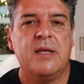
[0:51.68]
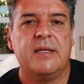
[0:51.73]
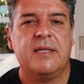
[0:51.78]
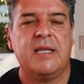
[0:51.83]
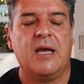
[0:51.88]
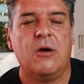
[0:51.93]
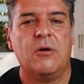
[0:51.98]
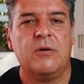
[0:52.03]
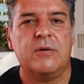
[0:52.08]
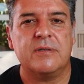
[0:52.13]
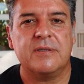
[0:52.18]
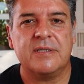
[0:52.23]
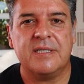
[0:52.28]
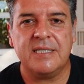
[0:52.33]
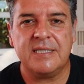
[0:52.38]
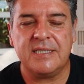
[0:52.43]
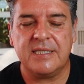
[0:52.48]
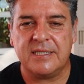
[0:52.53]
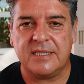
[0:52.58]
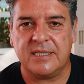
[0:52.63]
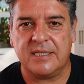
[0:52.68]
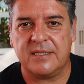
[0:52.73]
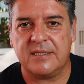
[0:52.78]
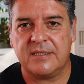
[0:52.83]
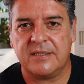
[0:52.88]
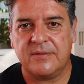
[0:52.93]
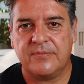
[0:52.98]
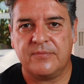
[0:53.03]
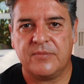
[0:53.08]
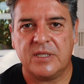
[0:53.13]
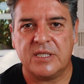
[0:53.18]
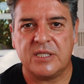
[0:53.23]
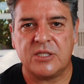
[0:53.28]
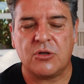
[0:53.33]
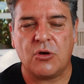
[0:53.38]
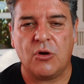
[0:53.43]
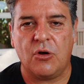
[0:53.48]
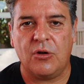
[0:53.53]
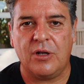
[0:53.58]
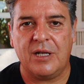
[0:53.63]
Now, this disease is
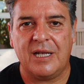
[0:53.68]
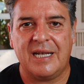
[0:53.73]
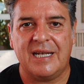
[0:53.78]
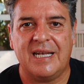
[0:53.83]
called